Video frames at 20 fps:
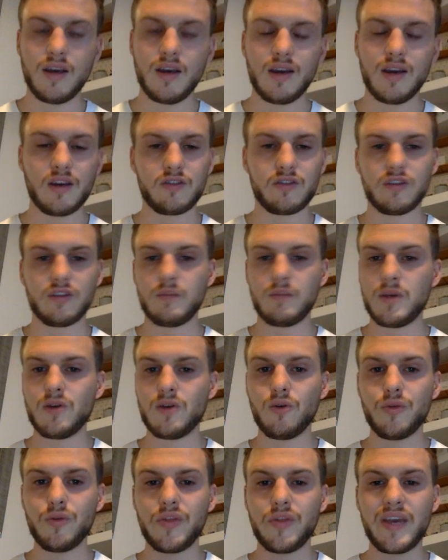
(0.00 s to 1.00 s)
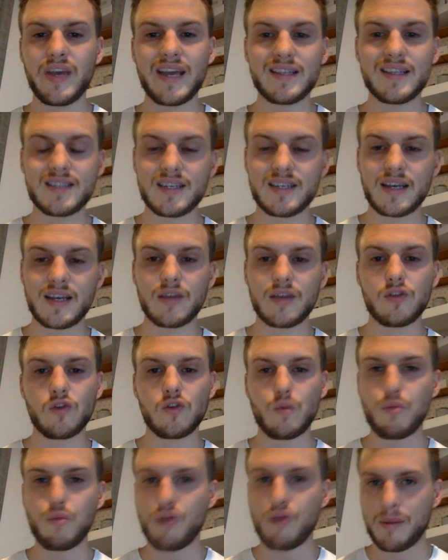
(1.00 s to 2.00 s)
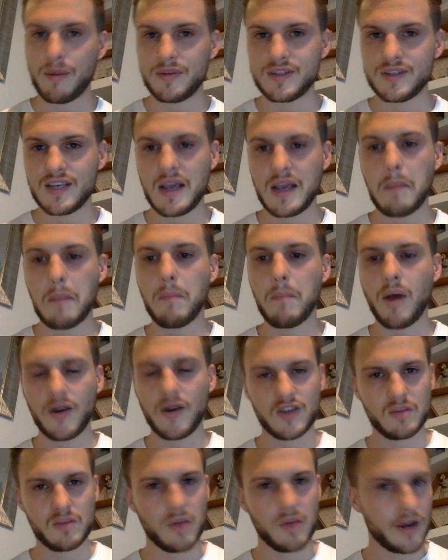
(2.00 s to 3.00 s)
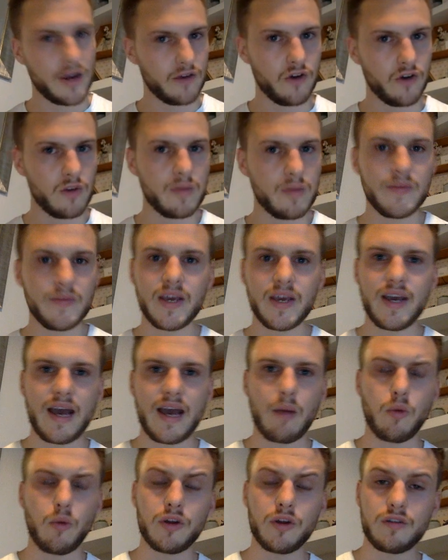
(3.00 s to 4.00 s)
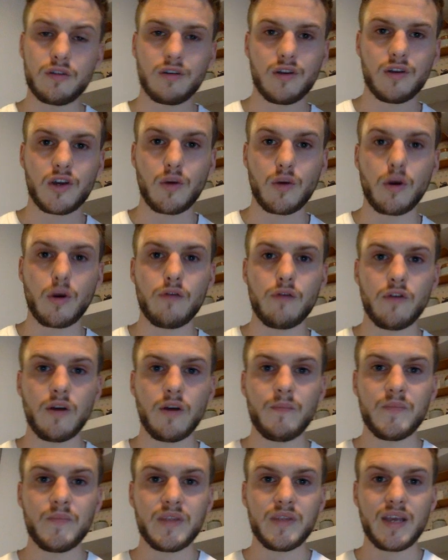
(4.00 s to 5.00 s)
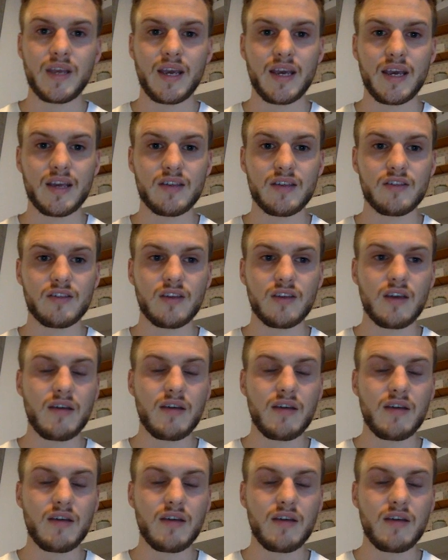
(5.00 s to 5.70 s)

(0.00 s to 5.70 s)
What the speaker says: It's going to be called the Internet Supremacy Mastermind Group, and what it's going to go over is